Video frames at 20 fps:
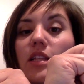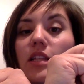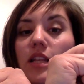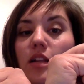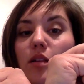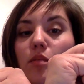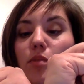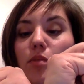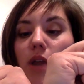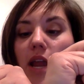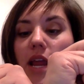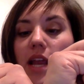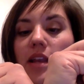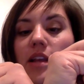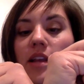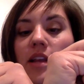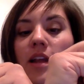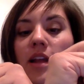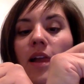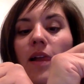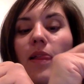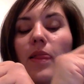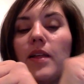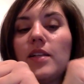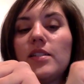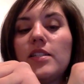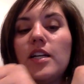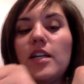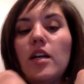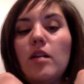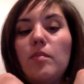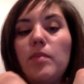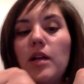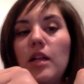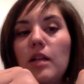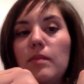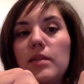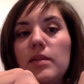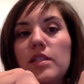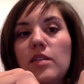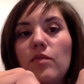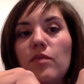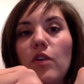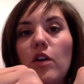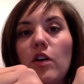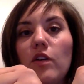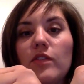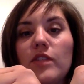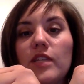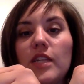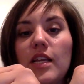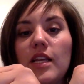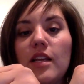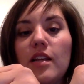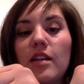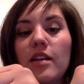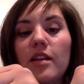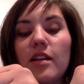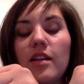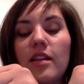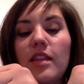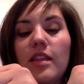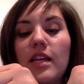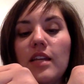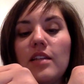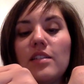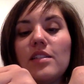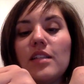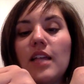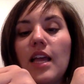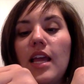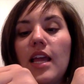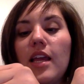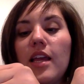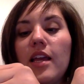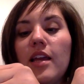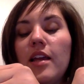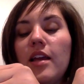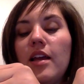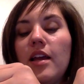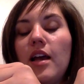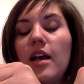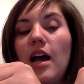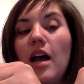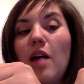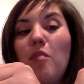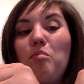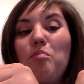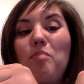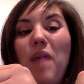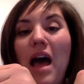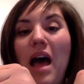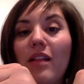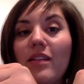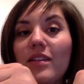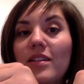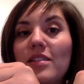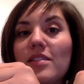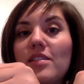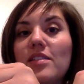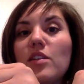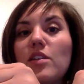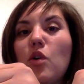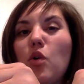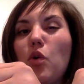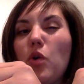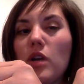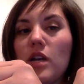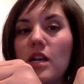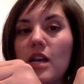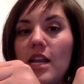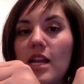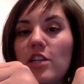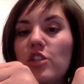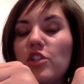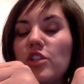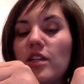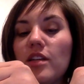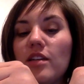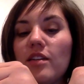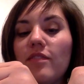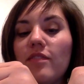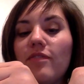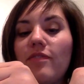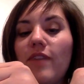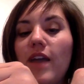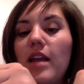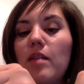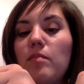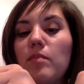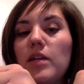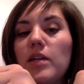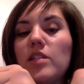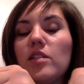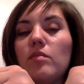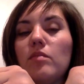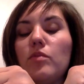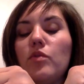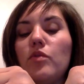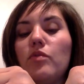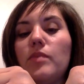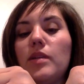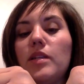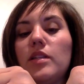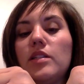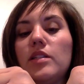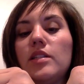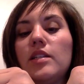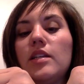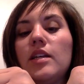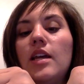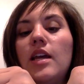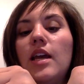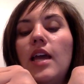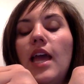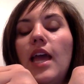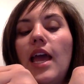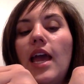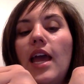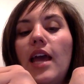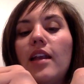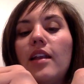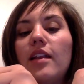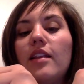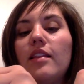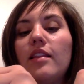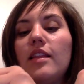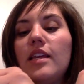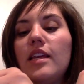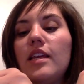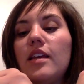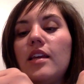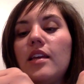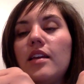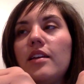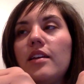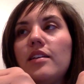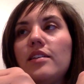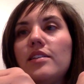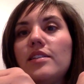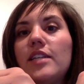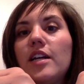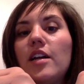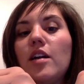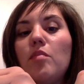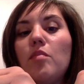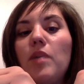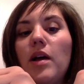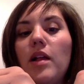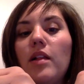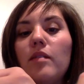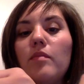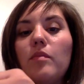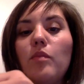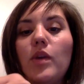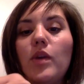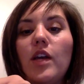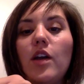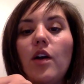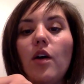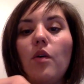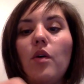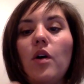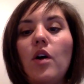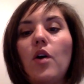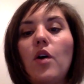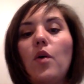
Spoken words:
little brain. The cerebellum is involved in things like balance, coordination, fine muscle movements. And the cerebellum, we go,